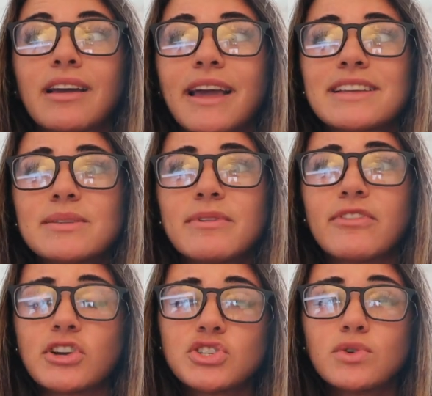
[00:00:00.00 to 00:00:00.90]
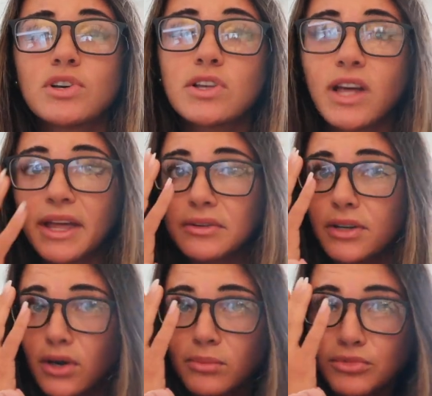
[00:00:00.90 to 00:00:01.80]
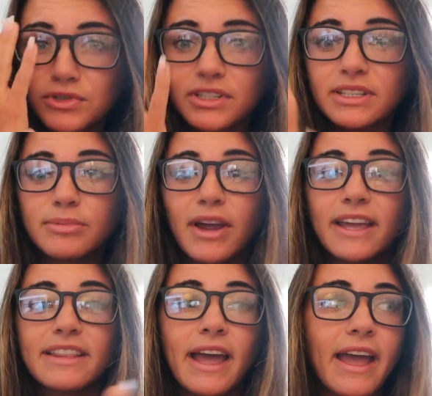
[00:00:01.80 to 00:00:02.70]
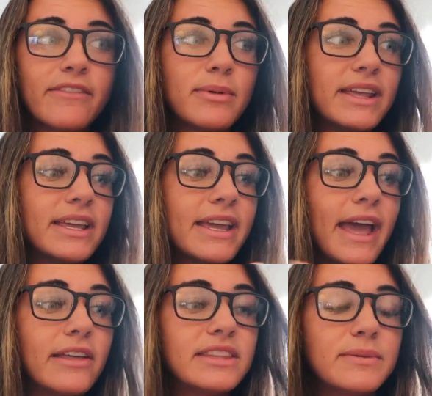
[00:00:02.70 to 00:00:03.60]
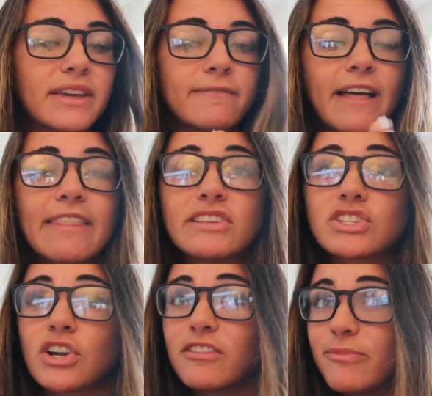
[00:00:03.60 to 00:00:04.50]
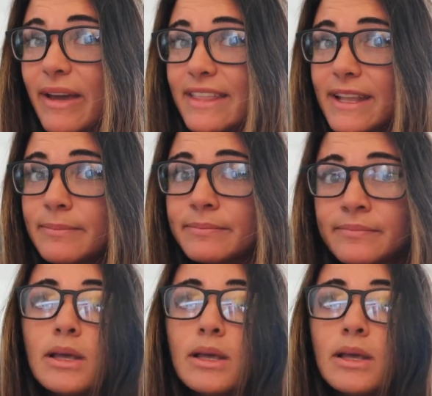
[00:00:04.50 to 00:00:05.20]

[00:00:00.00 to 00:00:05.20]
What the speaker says: I guess, to be virtual. I don't know. I'm really praying that everybody can get healthy and we can flatten this curve by then.